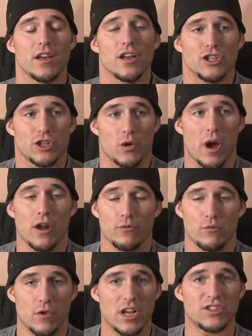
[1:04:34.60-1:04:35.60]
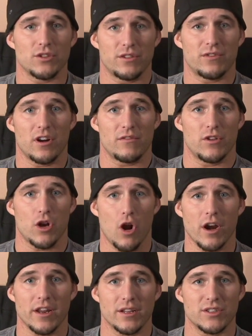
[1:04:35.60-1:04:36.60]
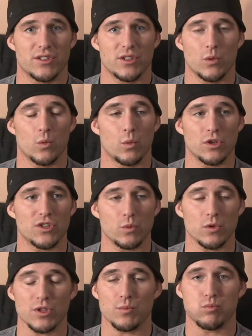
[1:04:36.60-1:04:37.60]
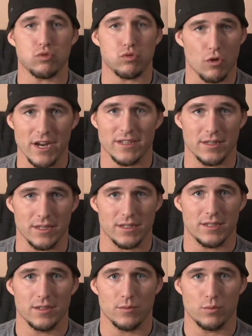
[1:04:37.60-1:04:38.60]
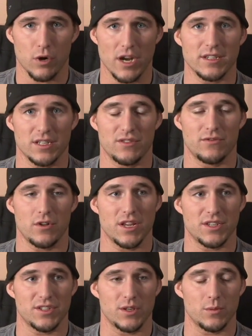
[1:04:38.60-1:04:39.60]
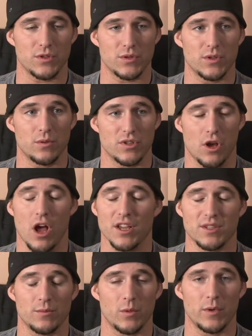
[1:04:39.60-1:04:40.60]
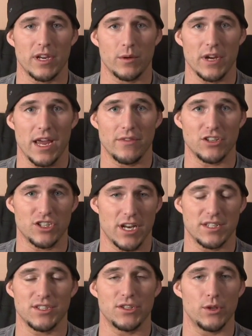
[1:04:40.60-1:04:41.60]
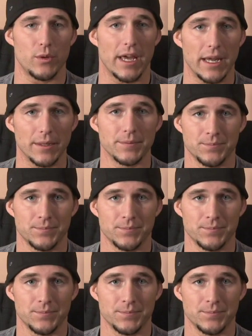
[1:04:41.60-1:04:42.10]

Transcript: to go out and wrestle in front of an audience was priceless. priceless for us, and it was awesome that we had the chance to do that.